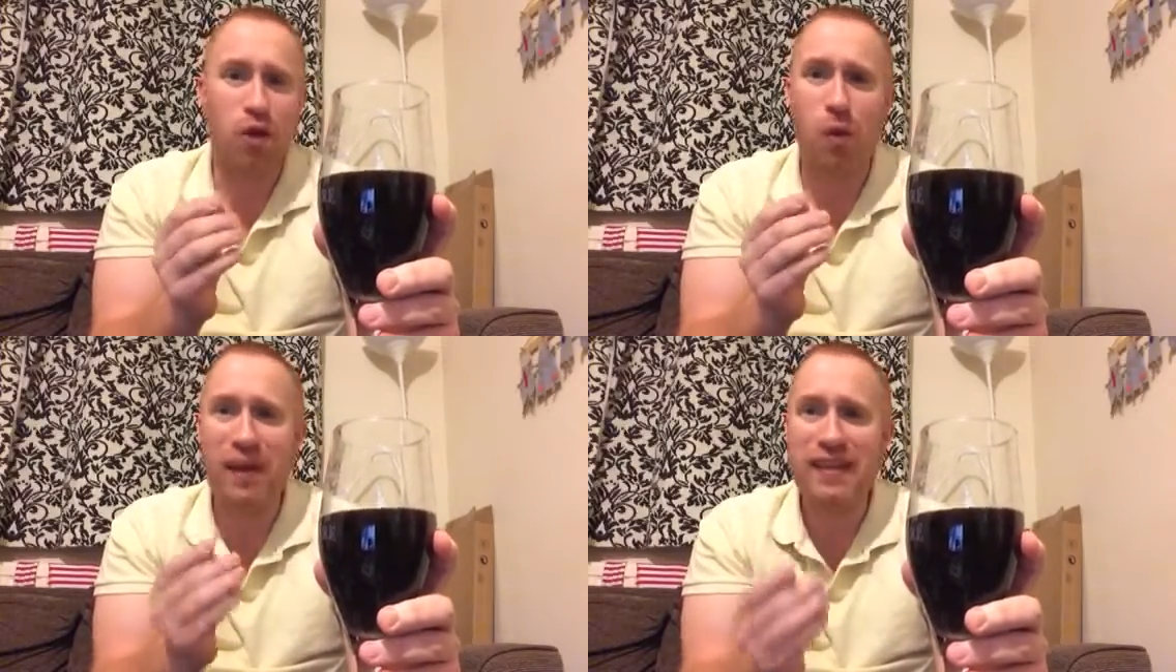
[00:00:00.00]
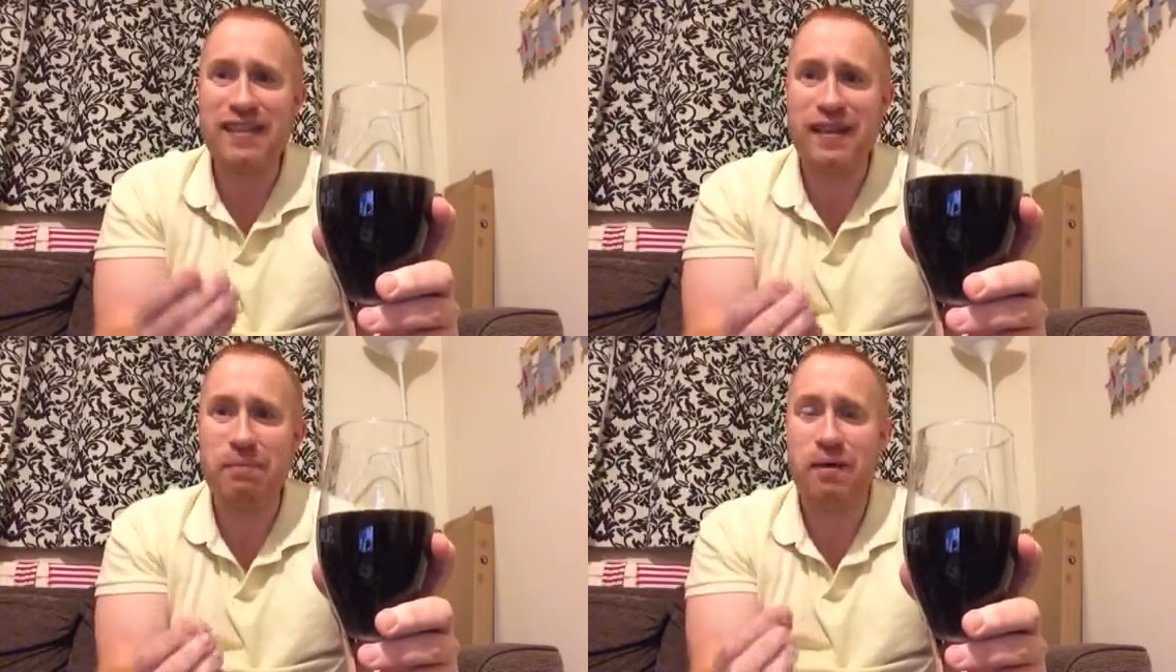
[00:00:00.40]
quite a
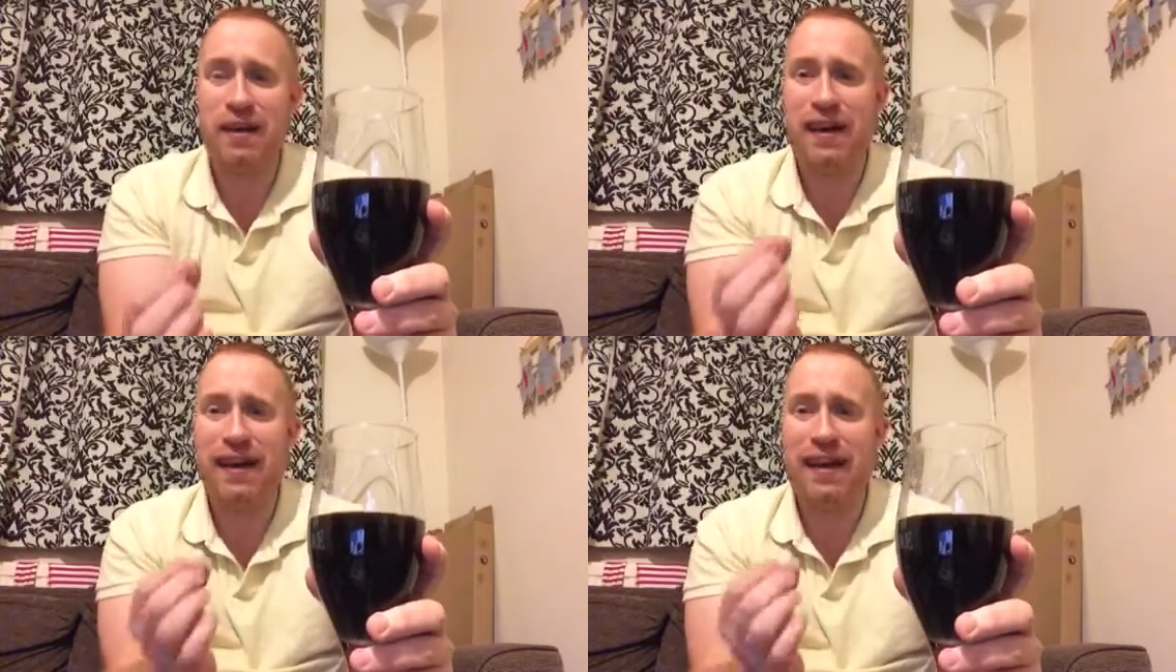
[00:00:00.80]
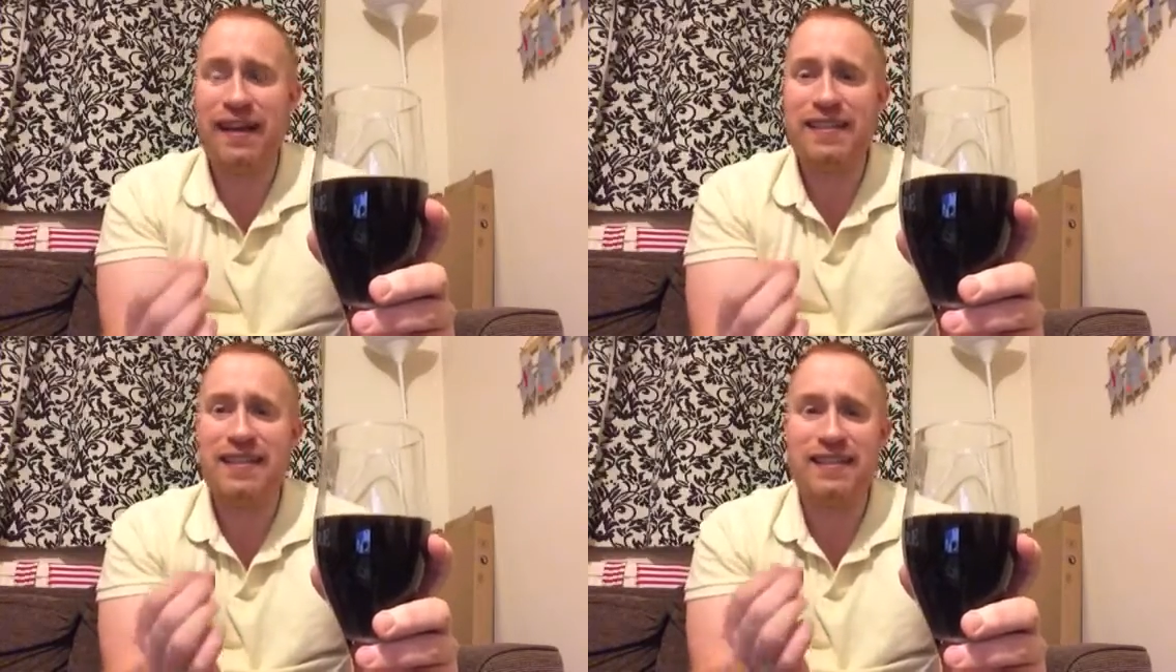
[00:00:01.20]
deep and
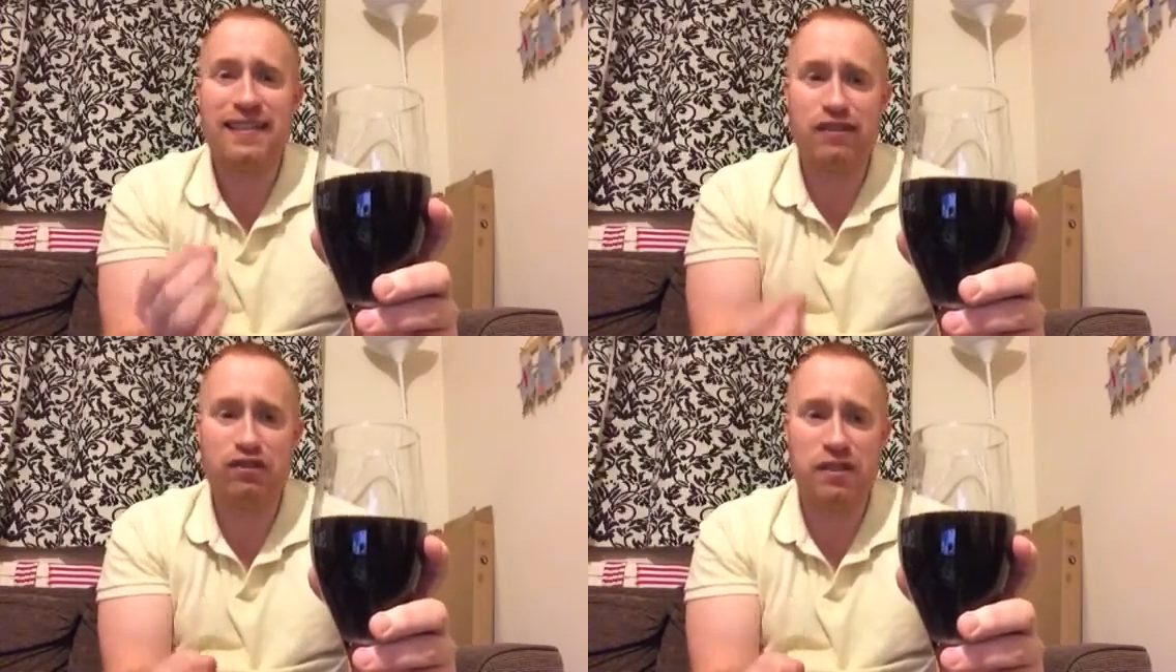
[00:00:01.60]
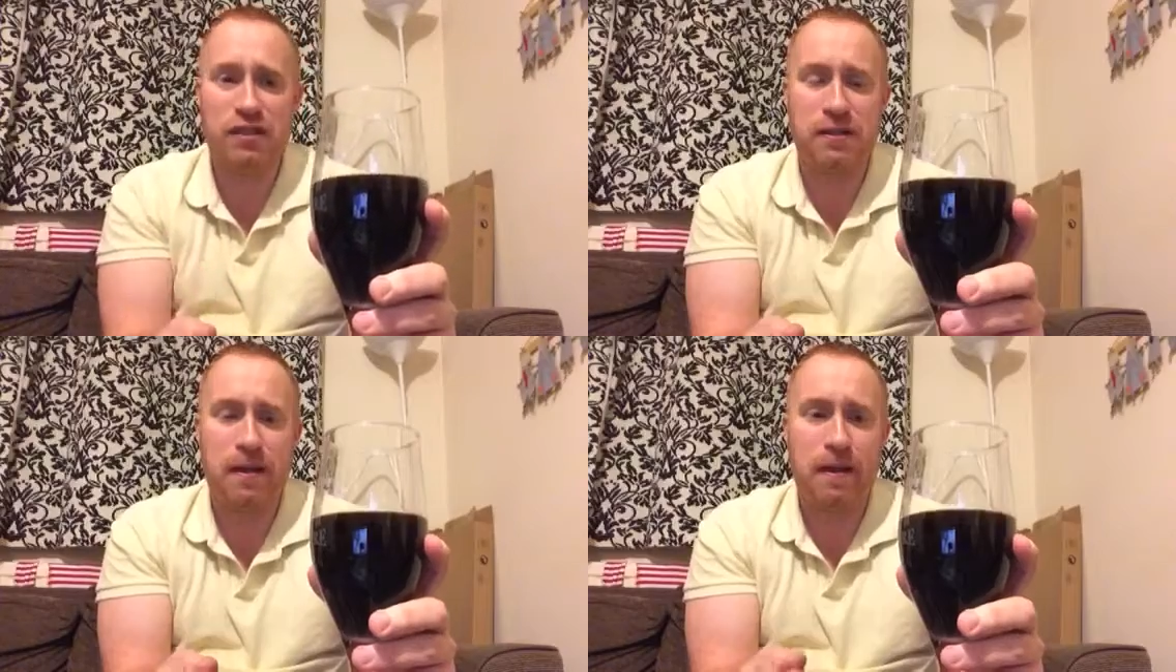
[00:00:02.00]
light
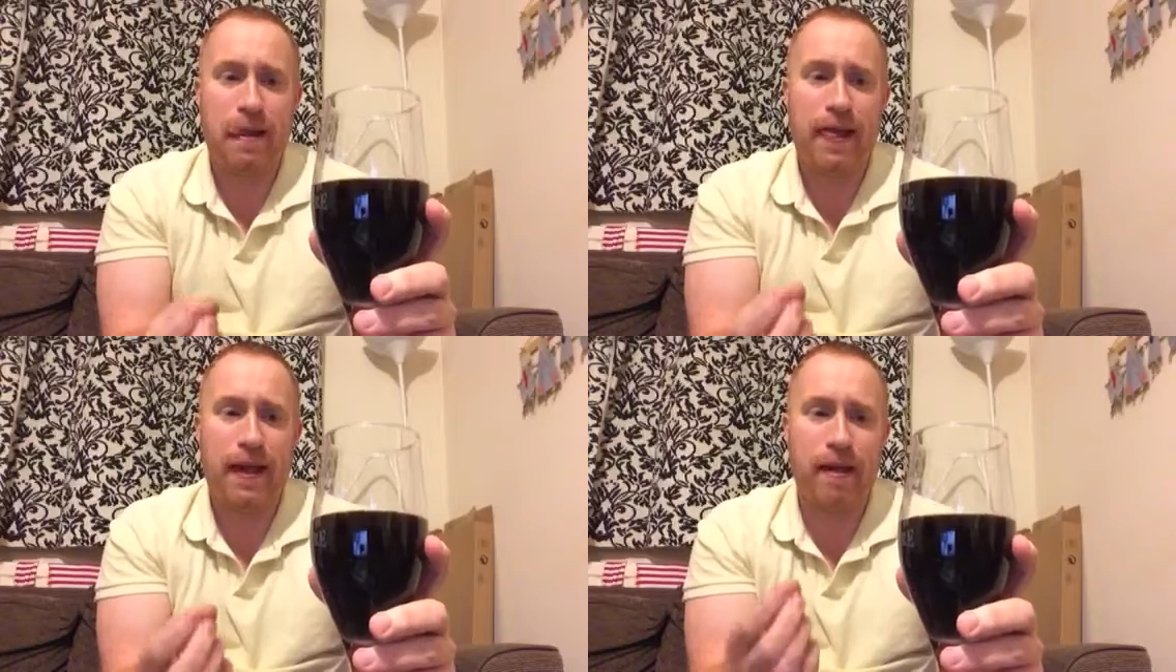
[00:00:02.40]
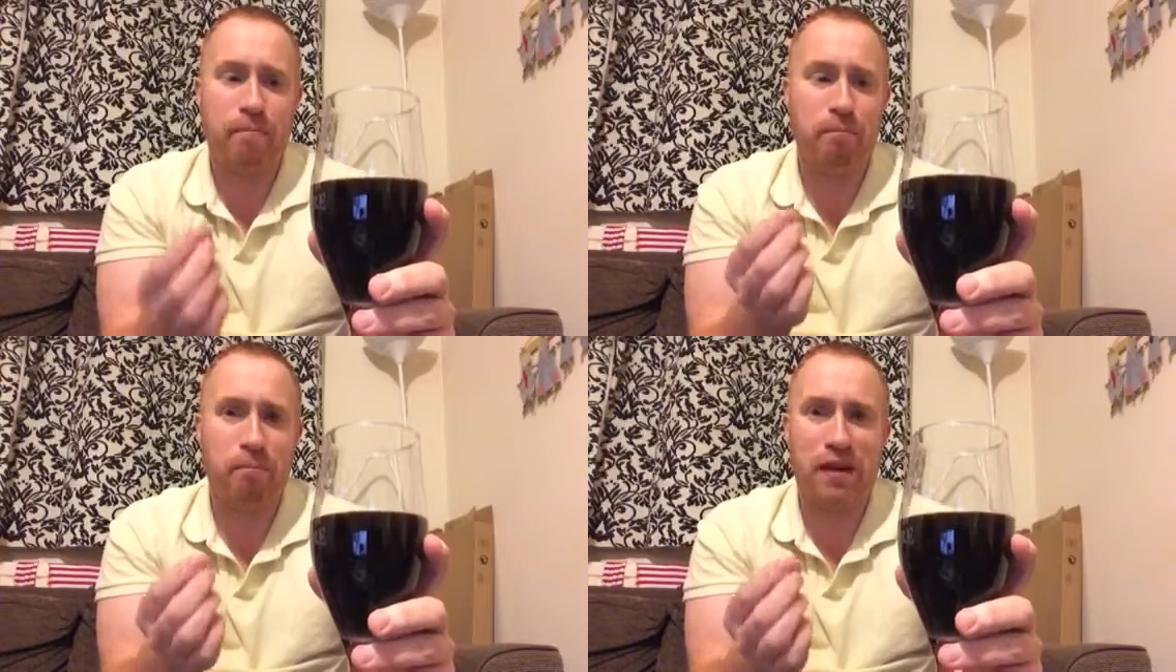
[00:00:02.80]
citrus
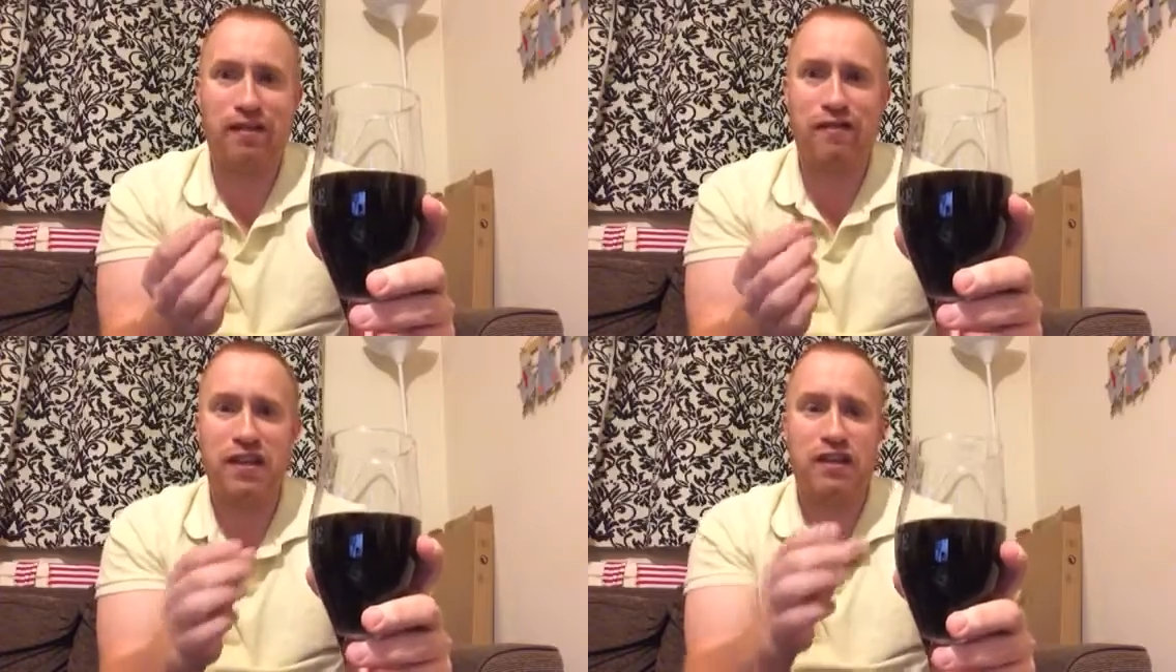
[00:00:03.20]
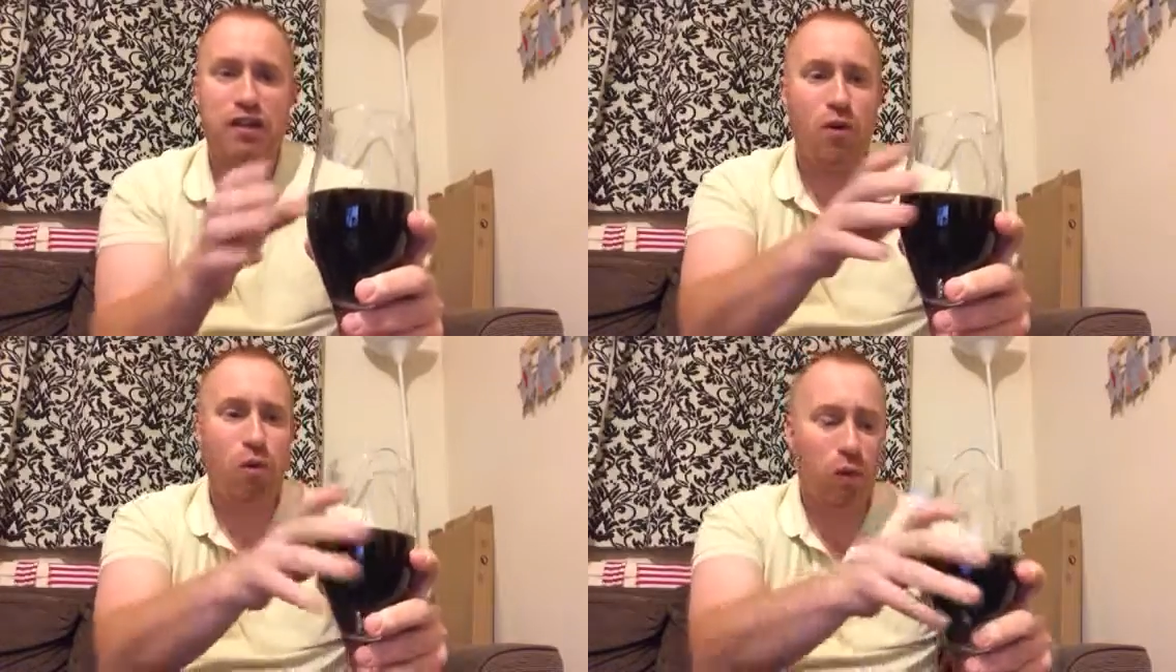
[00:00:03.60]
bitter finish.